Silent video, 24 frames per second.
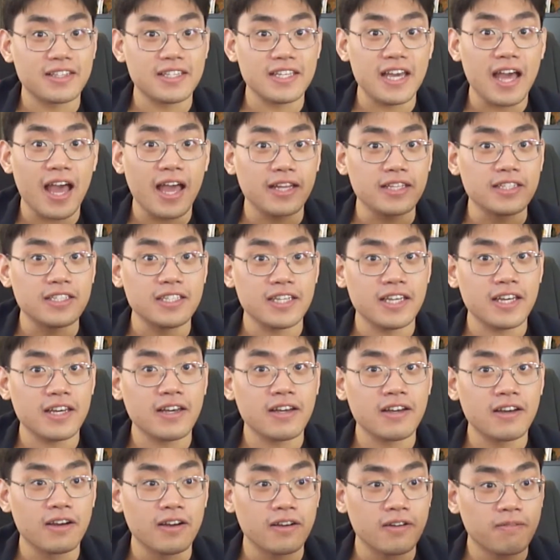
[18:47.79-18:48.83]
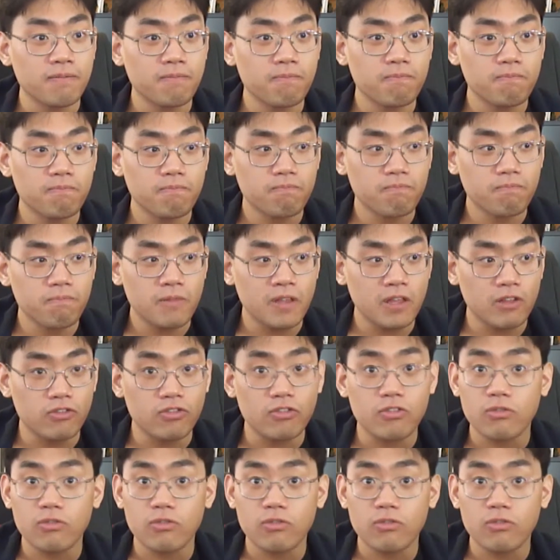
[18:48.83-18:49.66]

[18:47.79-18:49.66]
The idea is